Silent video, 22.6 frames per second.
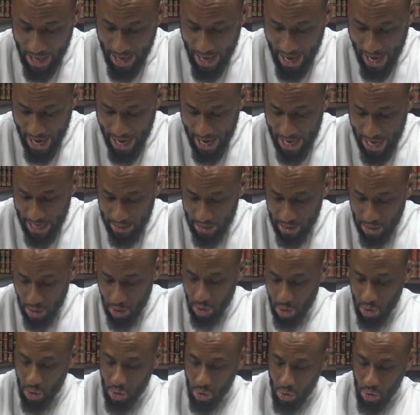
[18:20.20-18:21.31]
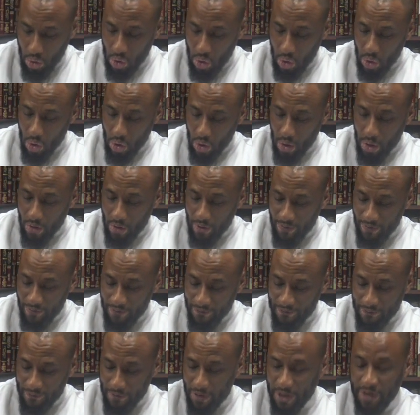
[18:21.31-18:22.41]
And
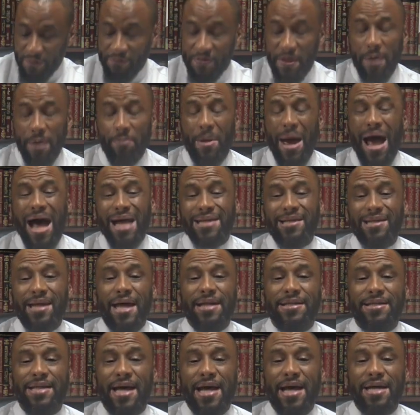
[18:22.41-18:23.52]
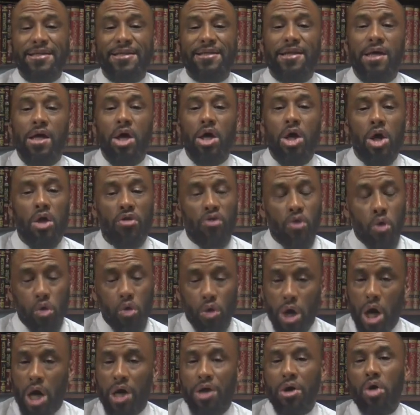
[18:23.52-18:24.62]
for if they pass that test, the
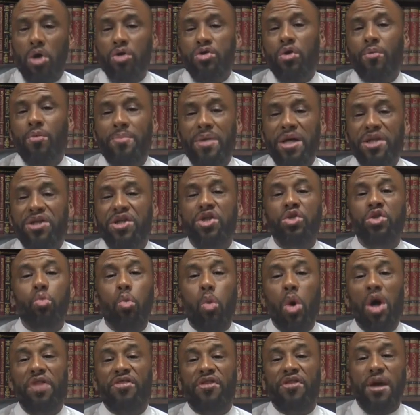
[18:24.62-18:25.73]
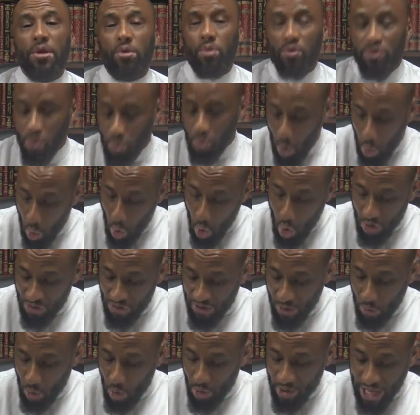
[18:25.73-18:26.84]
Quran also mentions what they the reward
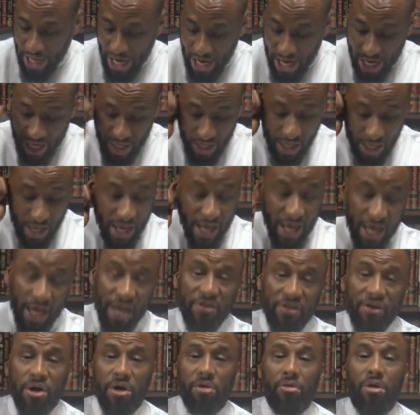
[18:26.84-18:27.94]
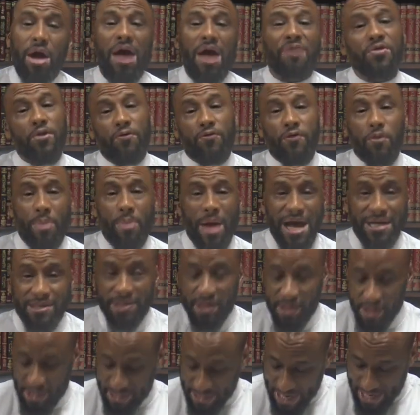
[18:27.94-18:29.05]
they will gain in the hereafter for
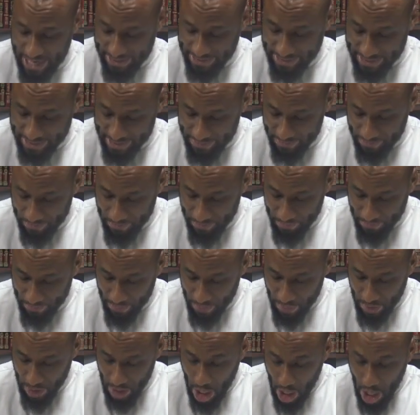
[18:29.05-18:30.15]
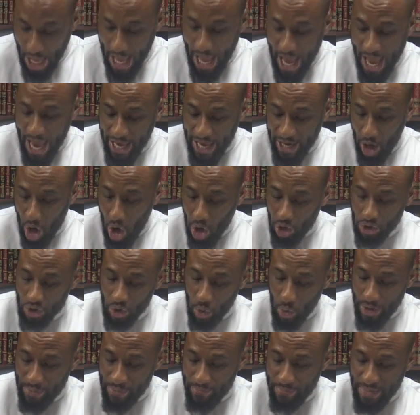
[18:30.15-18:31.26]
passing the test. And
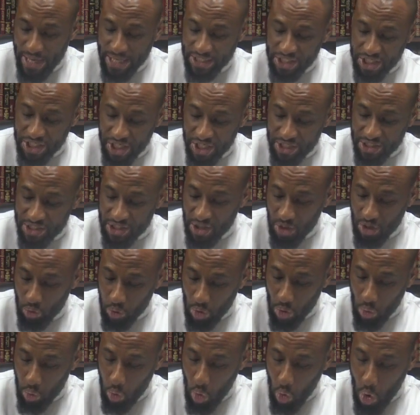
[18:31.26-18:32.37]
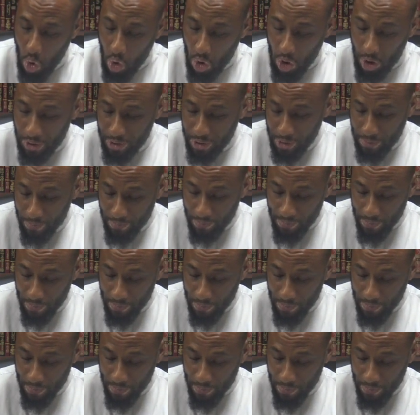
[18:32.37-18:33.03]
also, it mentions the reward